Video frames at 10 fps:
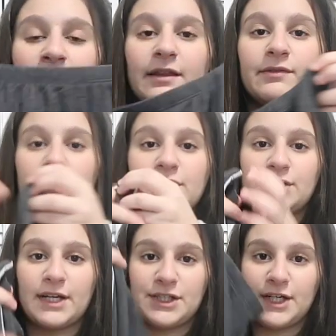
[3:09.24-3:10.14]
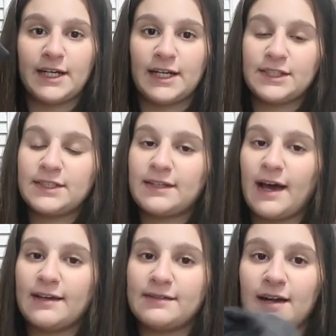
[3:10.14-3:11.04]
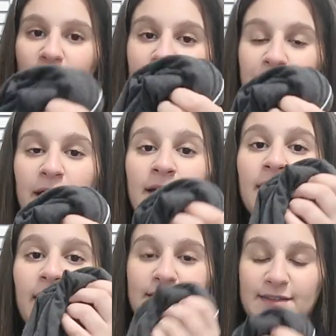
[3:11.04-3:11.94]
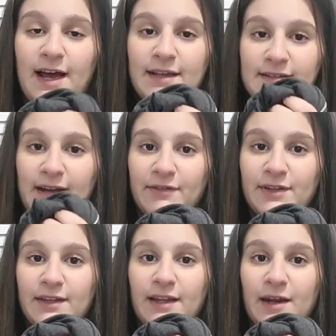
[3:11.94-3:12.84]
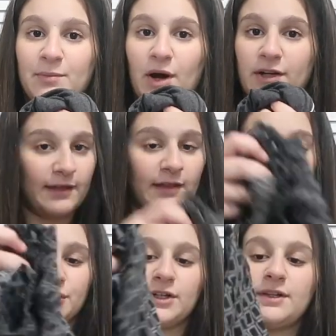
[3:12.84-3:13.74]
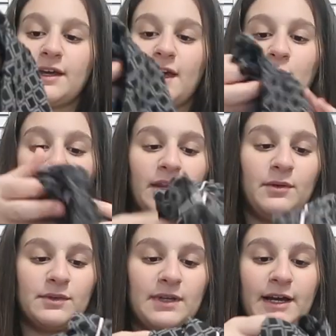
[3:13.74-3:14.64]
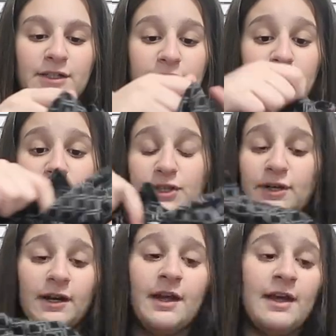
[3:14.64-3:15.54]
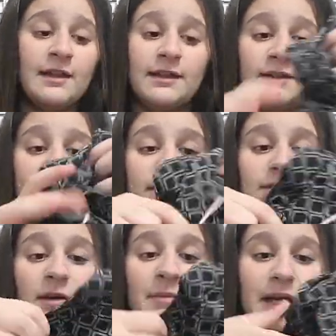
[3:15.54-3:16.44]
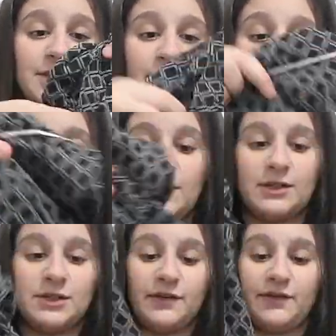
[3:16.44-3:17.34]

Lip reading: and they're really stretchy, and I just sized up a size in everything that I bought. And then the shirt that came with it was actually a shirt that does not match it, and I'm not sure